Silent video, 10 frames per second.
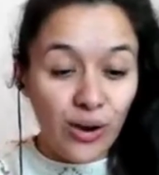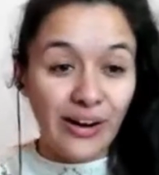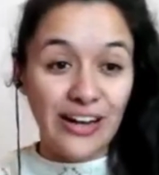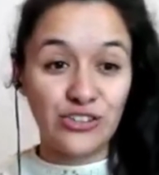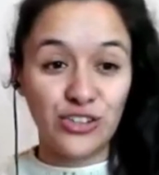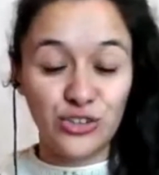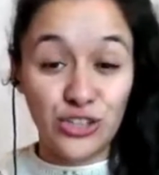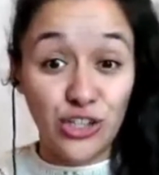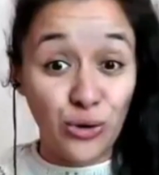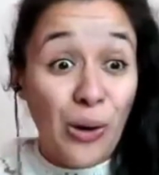are
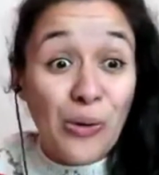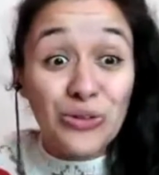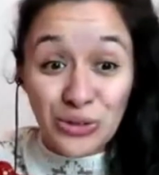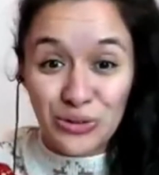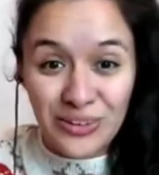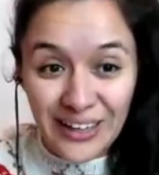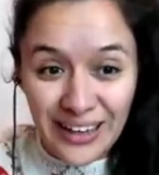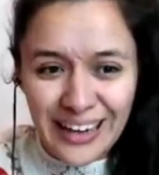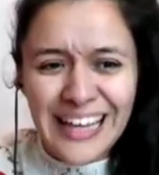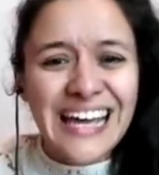introducing your own new thing,